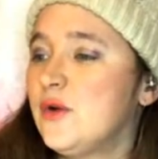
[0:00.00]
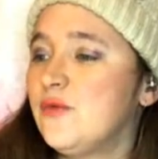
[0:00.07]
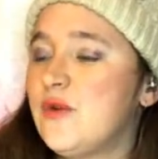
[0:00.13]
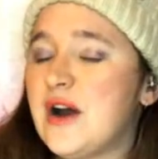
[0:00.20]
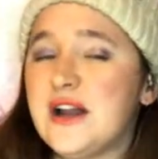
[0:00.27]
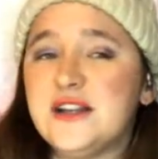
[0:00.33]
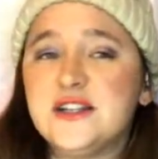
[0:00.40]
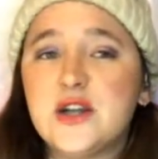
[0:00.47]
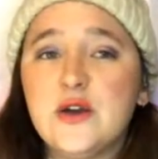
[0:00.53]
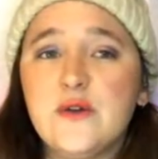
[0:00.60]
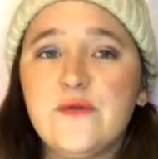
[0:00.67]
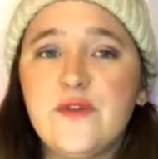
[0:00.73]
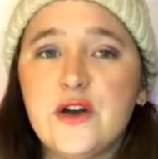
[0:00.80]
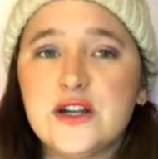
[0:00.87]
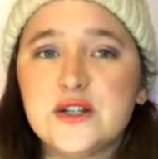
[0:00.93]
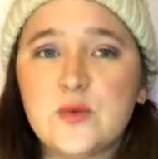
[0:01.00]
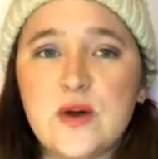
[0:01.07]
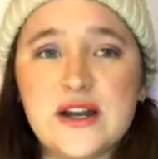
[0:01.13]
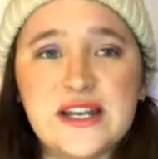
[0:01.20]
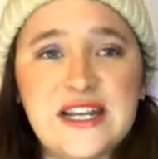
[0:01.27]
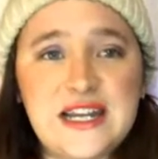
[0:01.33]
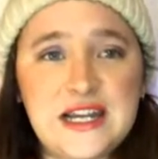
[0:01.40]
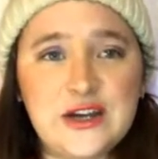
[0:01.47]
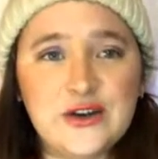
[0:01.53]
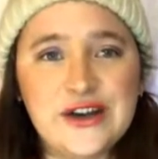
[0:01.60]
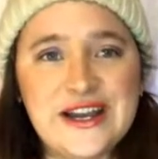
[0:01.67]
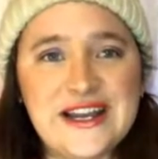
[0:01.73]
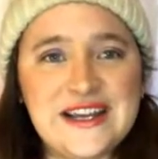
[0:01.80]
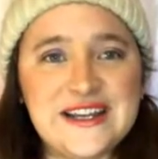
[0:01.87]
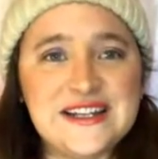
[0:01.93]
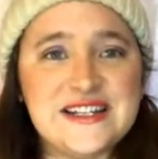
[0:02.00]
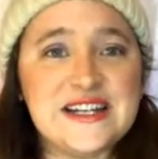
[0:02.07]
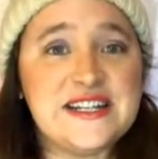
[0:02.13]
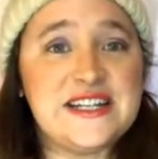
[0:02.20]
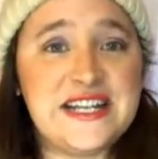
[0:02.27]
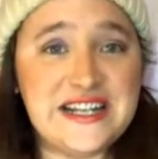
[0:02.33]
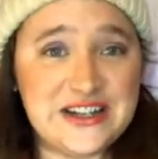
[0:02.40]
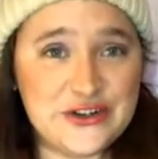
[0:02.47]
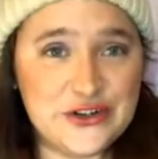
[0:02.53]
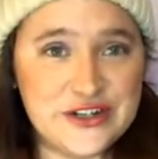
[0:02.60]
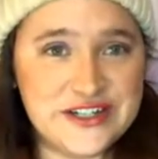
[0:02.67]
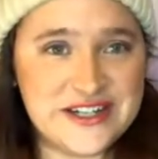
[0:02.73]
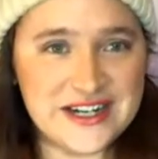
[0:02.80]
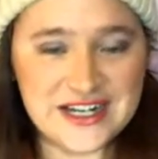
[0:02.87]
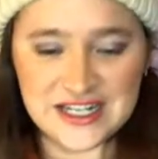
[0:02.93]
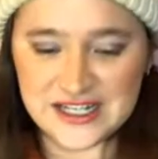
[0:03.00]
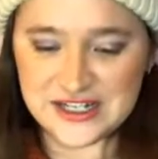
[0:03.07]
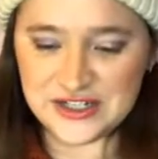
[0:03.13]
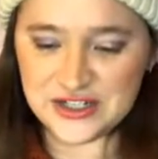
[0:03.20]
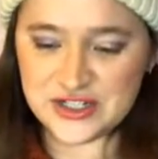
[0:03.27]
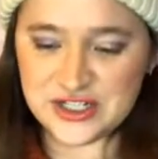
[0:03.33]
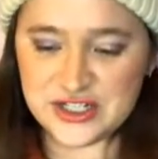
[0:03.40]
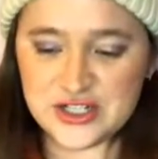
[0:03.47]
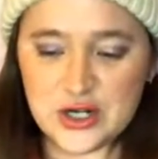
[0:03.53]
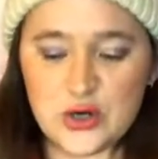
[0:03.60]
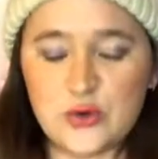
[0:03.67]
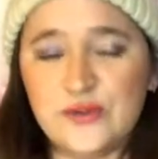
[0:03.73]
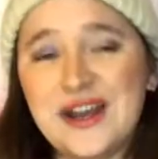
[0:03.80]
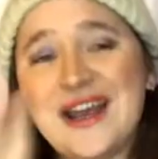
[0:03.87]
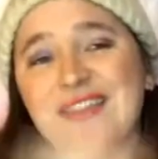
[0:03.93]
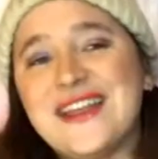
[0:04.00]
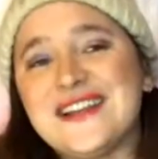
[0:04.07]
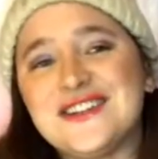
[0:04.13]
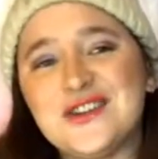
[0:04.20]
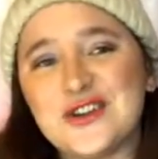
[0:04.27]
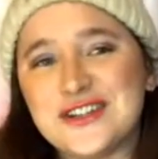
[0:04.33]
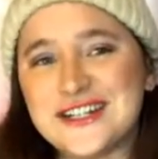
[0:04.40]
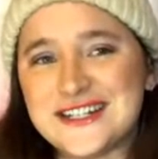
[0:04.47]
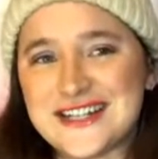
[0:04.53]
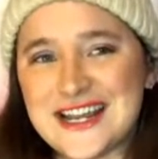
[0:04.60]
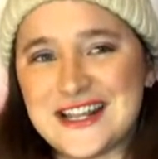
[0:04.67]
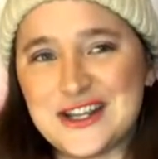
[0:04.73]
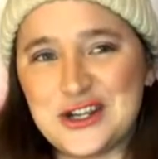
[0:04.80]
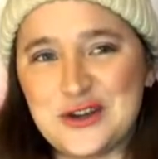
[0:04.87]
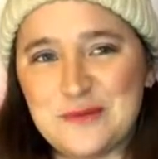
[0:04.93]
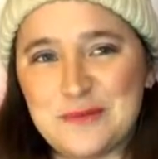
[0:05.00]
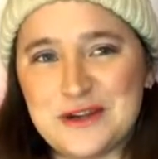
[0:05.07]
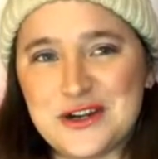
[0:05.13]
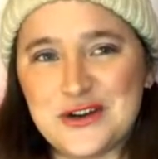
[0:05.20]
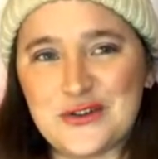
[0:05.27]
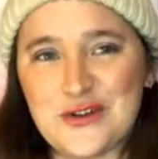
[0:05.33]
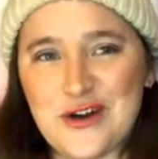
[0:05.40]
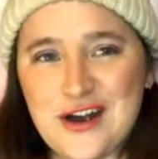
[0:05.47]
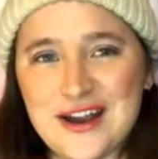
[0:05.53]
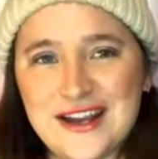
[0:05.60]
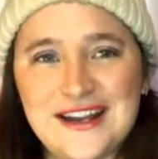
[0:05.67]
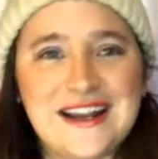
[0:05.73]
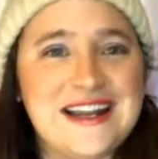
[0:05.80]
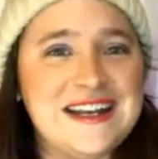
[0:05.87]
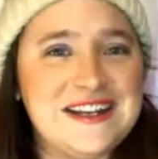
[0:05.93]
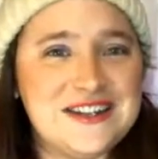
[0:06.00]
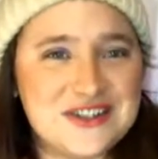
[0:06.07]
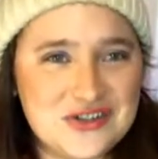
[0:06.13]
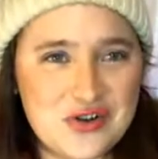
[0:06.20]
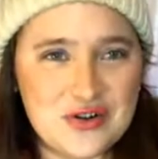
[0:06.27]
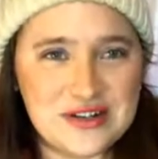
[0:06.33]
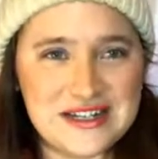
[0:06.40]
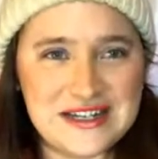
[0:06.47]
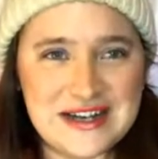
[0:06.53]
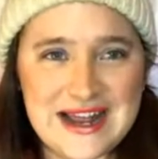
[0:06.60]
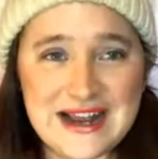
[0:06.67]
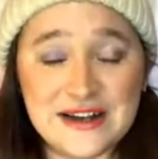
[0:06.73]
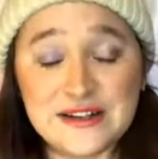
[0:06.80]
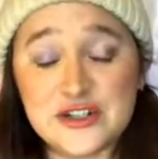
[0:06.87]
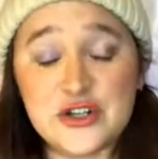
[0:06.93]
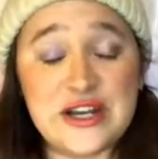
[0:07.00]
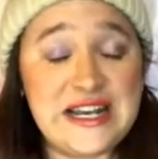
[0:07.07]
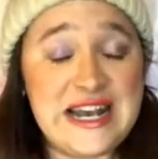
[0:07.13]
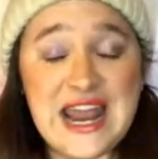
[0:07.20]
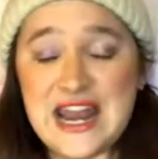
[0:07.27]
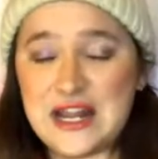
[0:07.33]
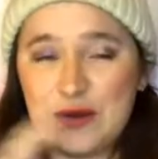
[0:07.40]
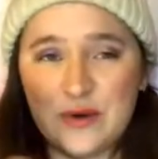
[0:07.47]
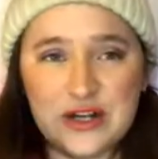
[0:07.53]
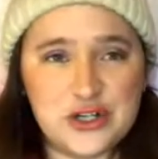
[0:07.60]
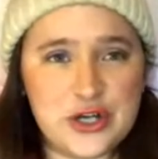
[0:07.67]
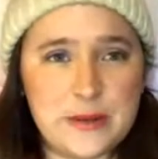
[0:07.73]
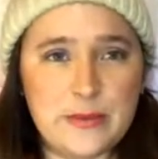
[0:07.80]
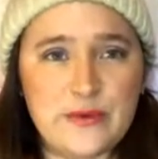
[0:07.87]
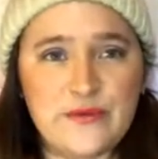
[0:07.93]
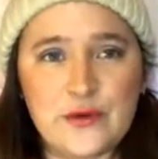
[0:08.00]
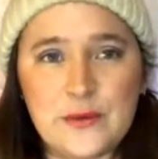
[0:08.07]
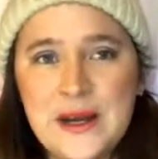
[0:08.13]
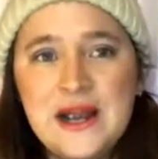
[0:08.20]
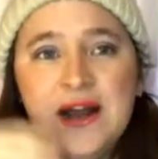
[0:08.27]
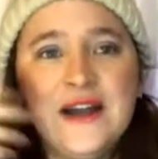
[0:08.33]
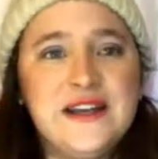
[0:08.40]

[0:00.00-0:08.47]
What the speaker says: Right, so first one here is tears cleanse the soul. Now, that's not to say that you've been crying. It is not in any way, shape, or form.